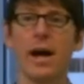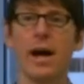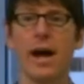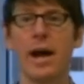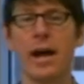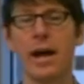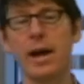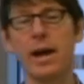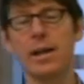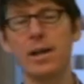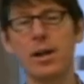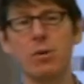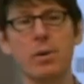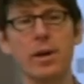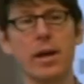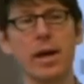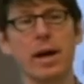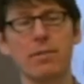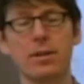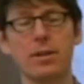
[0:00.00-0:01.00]
hey, I know
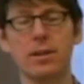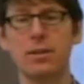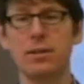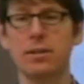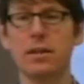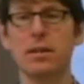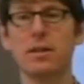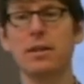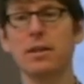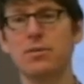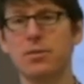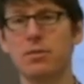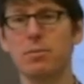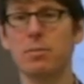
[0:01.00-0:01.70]
we have to, to list